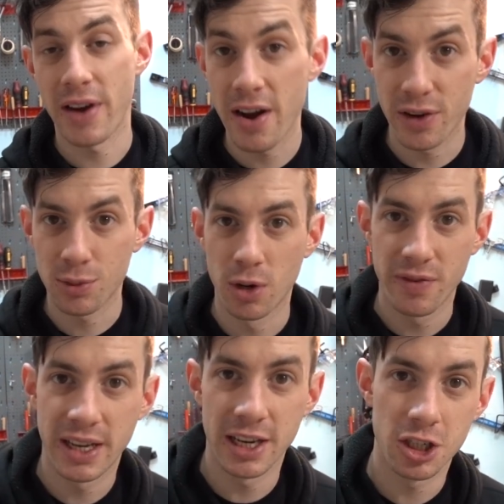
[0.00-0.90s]
very first
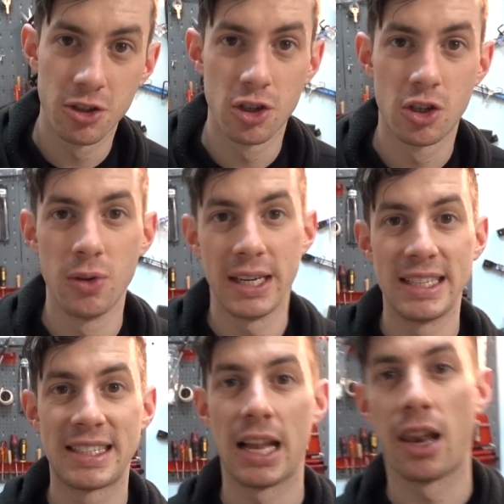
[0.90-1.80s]
modification you should do
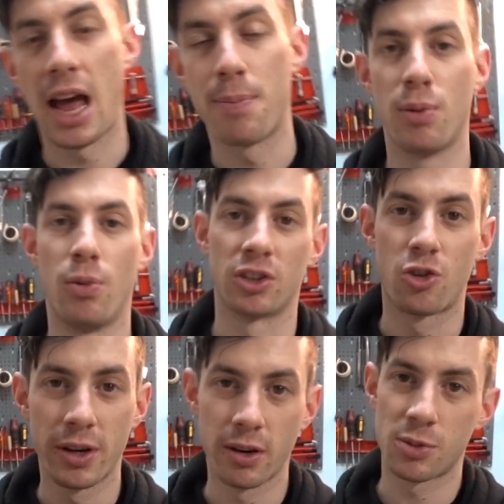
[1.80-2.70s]
is the LiPo mod.
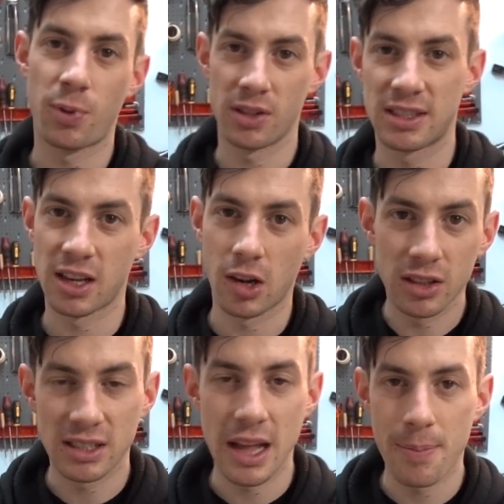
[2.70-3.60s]
Trigger response is a
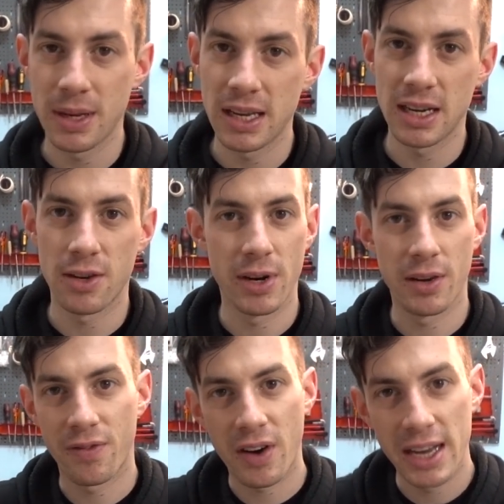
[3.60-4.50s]
lot snappier, rate
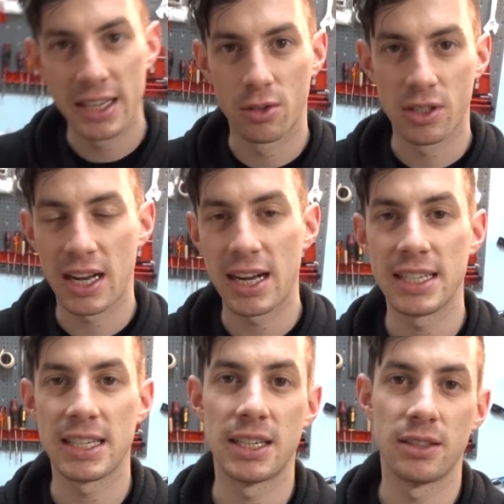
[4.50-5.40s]
of fire goes
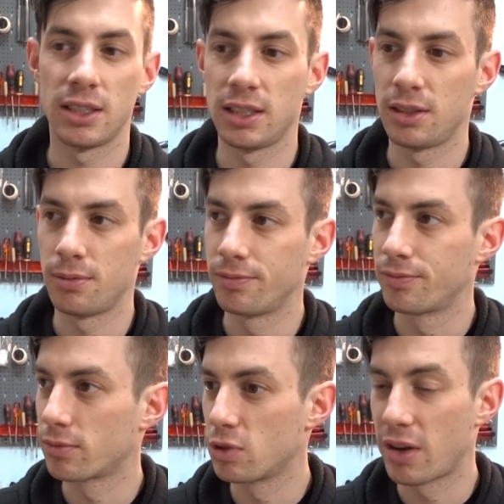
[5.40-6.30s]
higher,
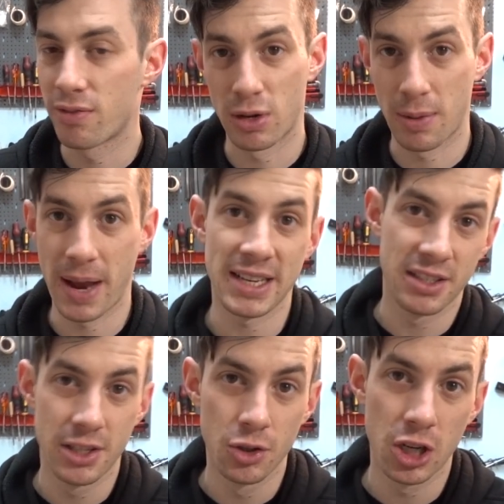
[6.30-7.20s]
um, you have more
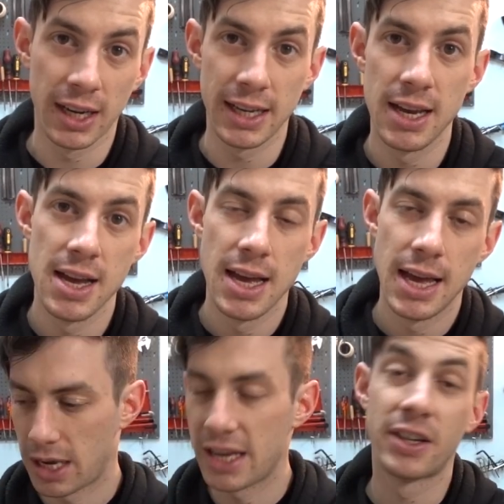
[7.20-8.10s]
capacity usually,
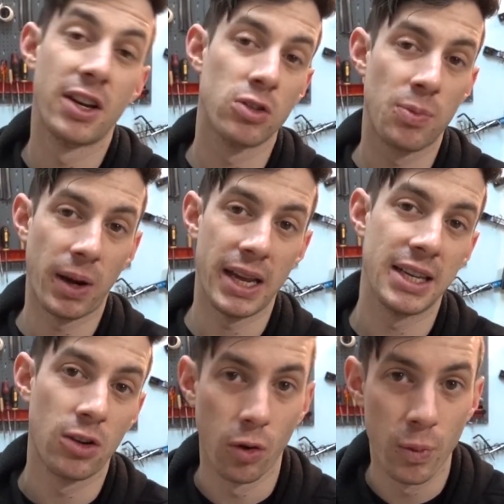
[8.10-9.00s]
and you can also play
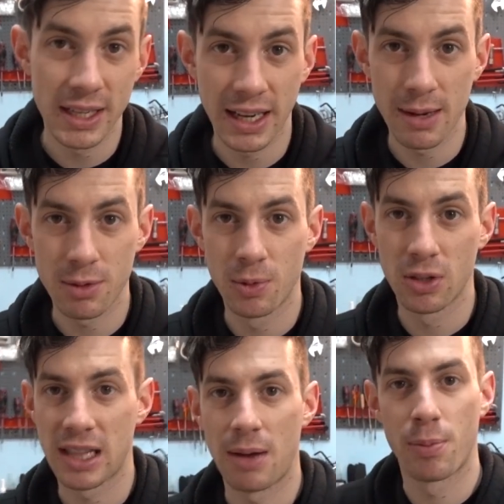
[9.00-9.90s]
in cold winter games because
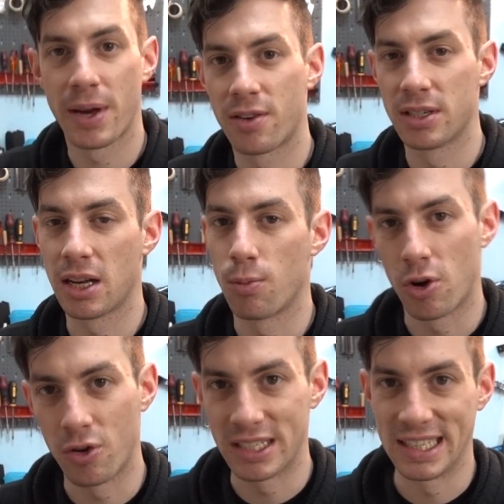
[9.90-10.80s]
LiPo batteries are more
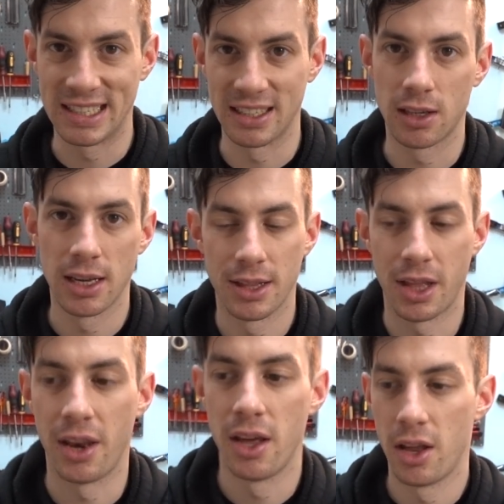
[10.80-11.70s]
resistant
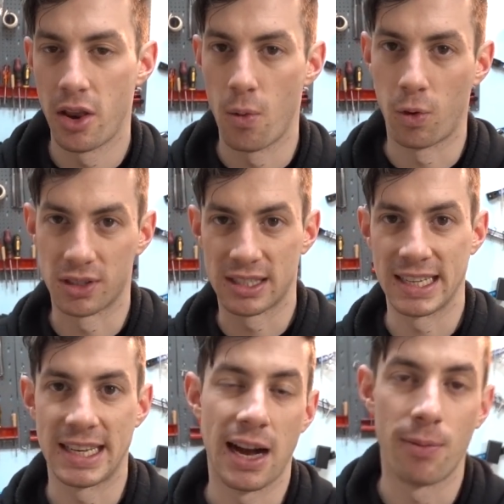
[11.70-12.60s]
than the ones they
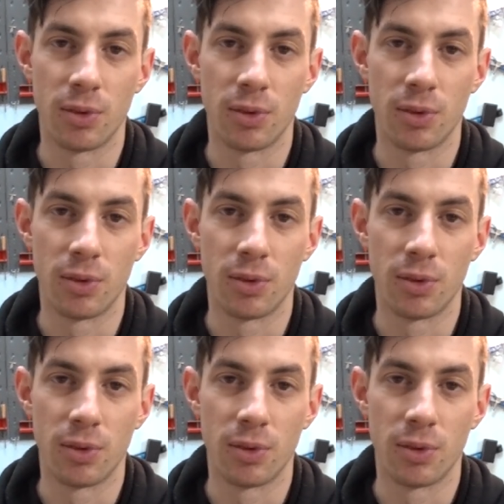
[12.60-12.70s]
come